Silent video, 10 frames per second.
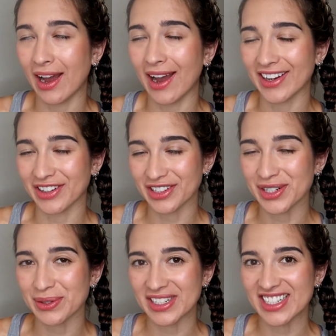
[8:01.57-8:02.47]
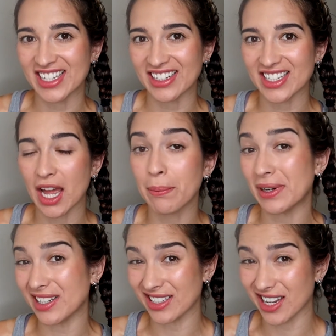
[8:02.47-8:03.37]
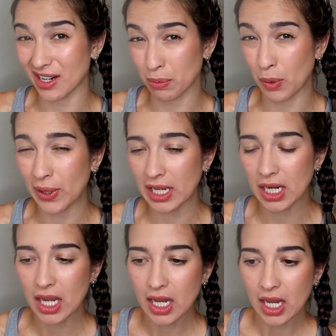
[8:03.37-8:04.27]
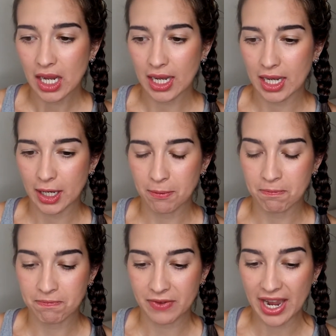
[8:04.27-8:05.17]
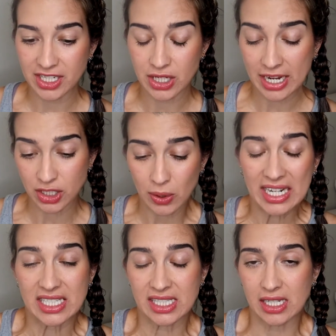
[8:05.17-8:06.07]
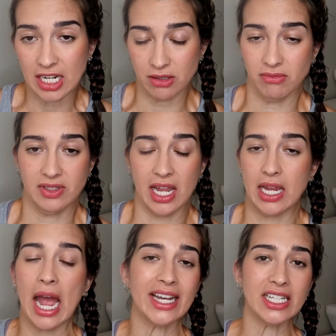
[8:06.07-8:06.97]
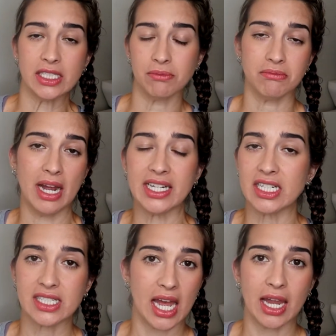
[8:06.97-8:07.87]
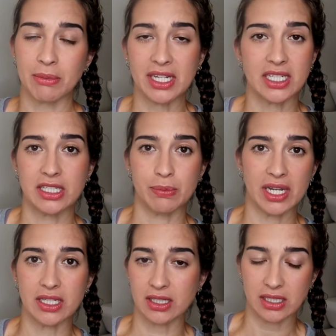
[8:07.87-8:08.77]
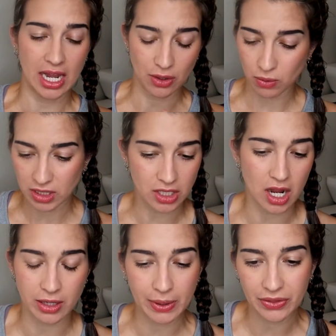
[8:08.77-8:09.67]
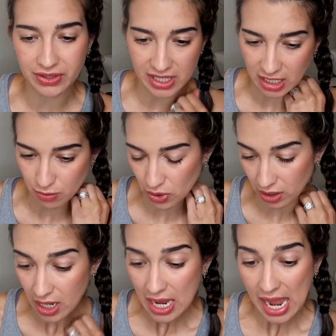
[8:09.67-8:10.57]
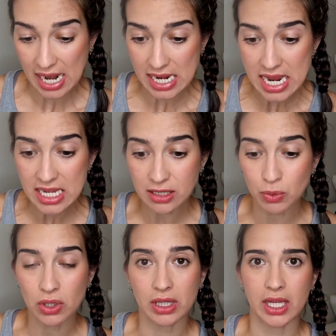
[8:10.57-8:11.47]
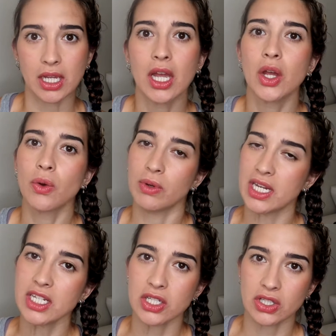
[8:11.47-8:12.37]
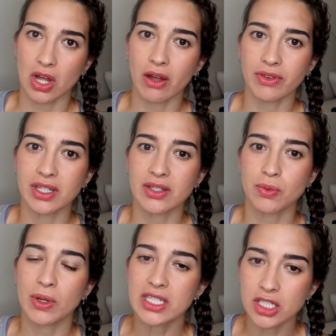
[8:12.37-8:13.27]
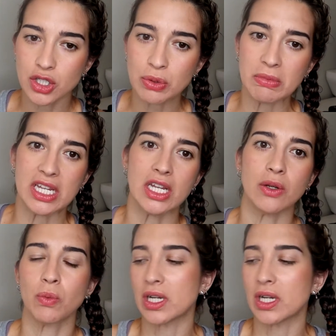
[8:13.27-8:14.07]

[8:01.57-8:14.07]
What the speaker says: I cringe when he says that, but he's got a point. I say, I need time, I need space, I don't want to talk about this anymore. And he's more like, we need to solve this. What did you mean?